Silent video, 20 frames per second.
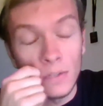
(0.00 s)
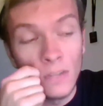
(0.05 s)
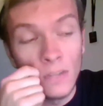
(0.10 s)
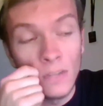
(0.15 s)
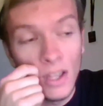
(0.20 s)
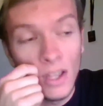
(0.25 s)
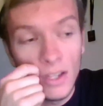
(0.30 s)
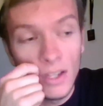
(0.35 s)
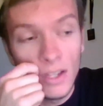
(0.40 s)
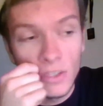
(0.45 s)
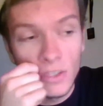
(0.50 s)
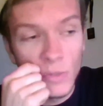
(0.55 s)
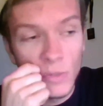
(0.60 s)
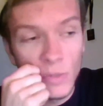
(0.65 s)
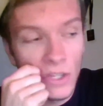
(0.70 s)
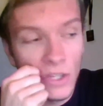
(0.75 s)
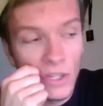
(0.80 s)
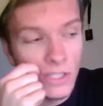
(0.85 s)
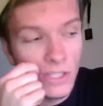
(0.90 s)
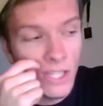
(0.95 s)
just
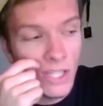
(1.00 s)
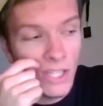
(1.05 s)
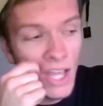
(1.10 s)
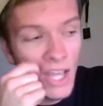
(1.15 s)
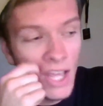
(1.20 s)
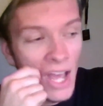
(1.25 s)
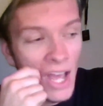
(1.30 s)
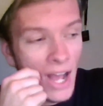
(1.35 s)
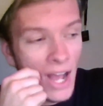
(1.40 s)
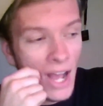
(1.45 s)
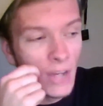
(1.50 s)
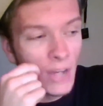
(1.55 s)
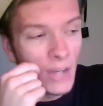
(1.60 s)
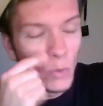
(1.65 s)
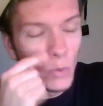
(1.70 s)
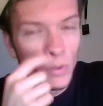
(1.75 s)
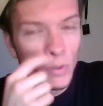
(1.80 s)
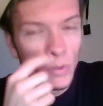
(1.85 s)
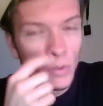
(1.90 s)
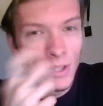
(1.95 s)
because I don't
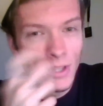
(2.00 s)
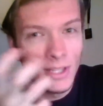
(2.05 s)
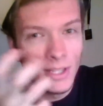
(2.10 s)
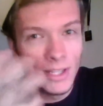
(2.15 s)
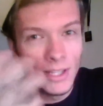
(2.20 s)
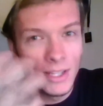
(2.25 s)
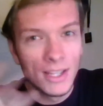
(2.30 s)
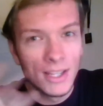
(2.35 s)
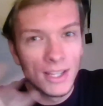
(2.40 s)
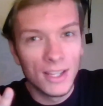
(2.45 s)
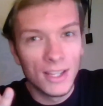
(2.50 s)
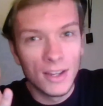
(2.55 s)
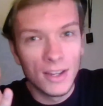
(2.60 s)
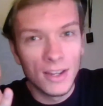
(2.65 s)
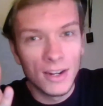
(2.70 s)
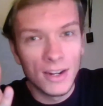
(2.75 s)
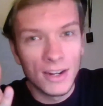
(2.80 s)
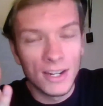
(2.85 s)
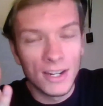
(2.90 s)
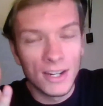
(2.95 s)
really
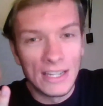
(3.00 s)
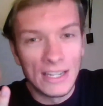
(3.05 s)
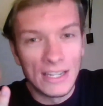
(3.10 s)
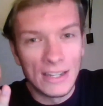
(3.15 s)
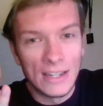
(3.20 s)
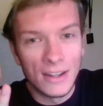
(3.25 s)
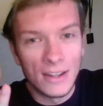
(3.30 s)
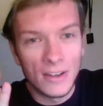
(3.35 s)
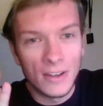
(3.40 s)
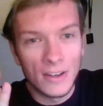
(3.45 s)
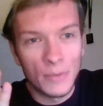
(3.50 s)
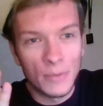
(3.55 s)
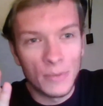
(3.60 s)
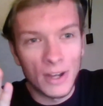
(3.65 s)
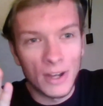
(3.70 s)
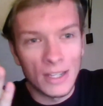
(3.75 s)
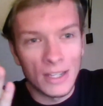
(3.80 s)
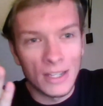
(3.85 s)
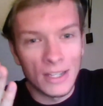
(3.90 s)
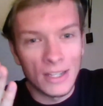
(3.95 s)
get
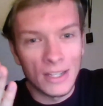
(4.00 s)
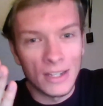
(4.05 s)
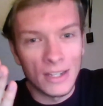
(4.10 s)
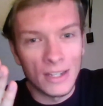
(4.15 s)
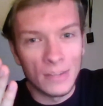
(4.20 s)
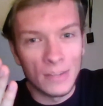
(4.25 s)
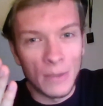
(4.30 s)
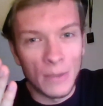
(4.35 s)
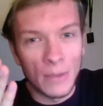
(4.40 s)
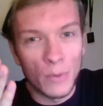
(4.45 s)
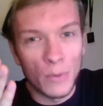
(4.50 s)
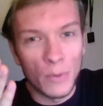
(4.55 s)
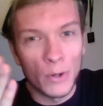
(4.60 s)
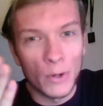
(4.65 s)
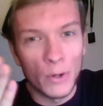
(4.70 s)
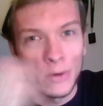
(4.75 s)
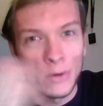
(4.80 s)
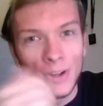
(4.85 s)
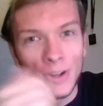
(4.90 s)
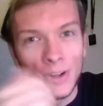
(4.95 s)
my point
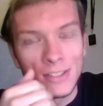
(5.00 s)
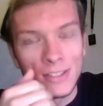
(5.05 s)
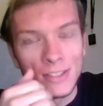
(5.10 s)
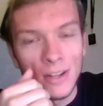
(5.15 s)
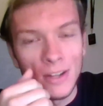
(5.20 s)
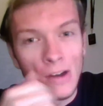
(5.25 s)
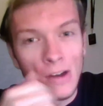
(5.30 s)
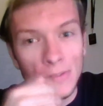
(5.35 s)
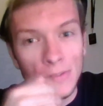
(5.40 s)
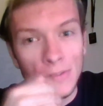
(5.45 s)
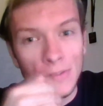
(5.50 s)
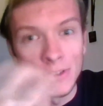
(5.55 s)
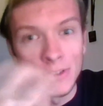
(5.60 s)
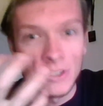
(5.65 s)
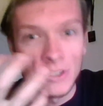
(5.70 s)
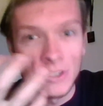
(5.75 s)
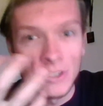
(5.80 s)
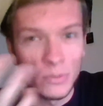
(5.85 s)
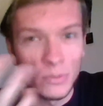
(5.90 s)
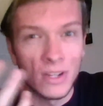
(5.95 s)
across that often, just
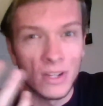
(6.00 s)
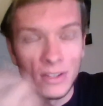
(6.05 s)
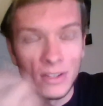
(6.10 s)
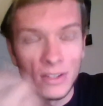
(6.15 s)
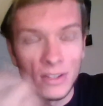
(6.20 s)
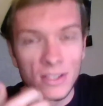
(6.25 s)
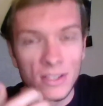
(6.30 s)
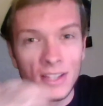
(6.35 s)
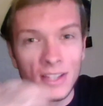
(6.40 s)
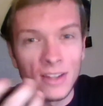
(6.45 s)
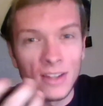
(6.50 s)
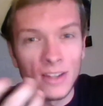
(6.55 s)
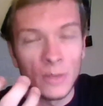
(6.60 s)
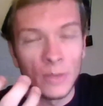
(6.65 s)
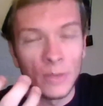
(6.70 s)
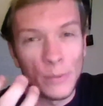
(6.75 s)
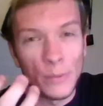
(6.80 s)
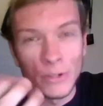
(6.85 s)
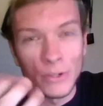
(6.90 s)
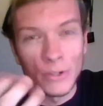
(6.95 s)
because that's not my
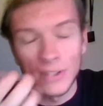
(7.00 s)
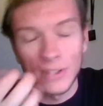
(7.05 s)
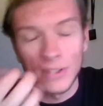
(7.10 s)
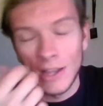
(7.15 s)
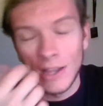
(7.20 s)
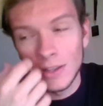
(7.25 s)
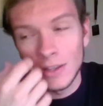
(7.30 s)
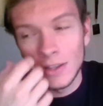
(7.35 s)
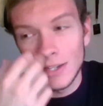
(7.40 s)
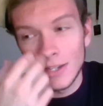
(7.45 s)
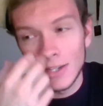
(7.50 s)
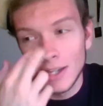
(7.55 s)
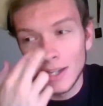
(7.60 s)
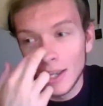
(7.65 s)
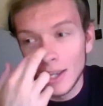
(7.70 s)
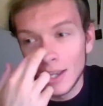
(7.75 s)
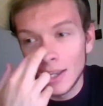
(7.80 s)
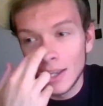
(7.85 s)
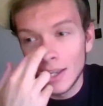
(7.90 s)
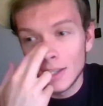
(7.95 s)
personality.
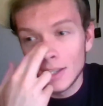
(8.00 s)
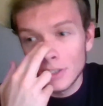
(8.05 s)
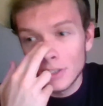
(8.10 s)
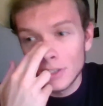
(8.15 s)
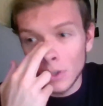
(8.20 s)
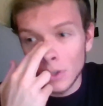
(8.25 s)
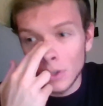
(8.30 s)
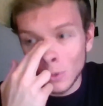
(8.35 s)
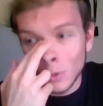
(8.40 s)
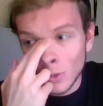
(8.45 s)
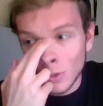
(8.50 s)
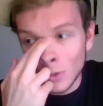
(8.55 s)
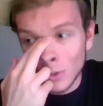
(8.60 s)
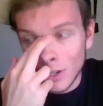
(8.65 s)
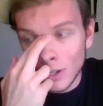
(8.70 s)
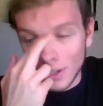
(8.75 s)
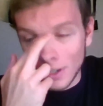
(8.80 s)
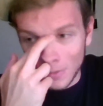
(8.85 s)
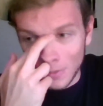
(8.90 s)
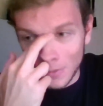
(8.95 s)
So
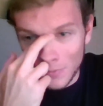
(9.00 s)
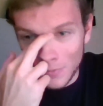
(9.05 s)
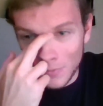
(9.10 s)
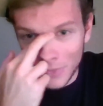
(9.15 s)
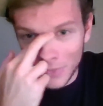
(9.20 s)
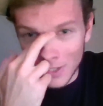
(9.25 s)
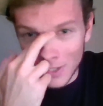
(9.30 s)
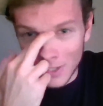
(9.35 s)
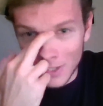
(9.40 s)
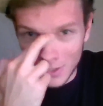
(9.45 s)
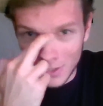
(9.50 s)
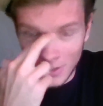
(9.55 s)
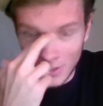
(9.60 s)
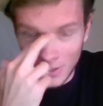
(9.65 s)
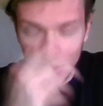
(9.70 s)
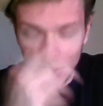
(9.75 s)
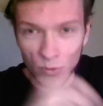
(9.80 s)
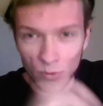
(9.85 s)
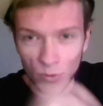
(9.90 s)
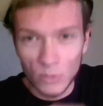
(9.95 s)
this
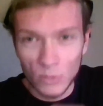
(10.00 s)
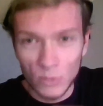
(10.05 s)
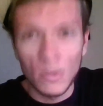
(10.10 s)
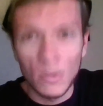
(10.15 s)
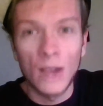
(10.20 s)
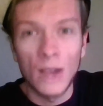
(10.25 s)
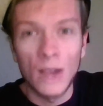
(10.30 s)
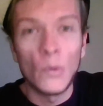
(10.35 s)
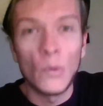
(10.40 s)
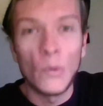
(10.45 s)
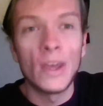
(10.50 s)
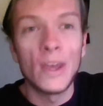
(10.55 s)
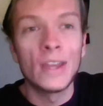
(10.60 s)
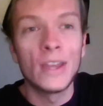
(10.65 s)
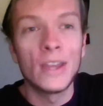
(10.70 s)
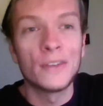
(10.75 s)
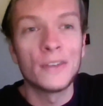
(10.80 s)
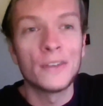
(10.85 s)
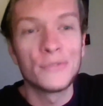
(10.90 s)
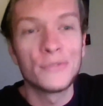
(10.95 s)
was my way of
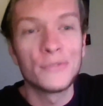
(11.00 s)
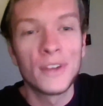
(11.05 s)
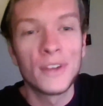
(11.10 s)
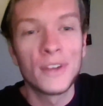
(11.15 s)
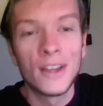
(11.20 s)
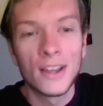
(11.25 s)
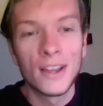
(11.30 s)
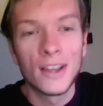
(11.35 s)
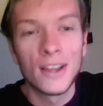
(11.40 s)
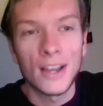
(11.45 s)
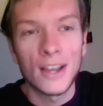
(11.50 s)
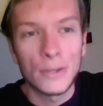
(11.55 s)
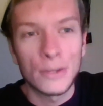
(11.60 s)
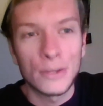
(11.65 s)
kind of